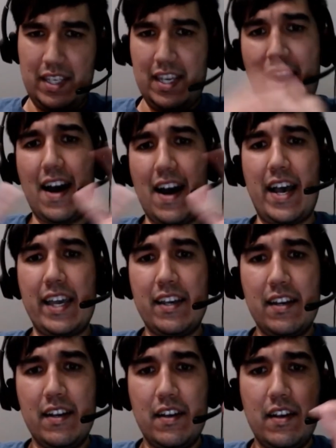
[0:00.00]
high,
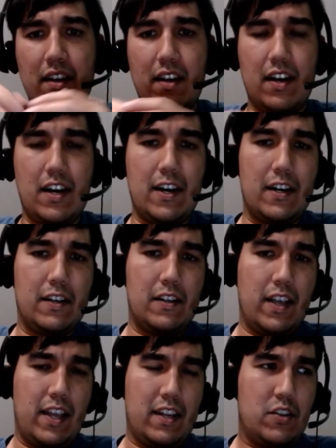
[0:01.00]

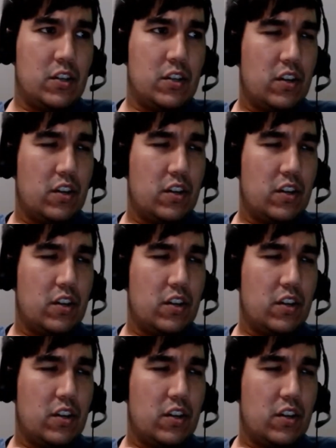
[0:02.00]
and you can go to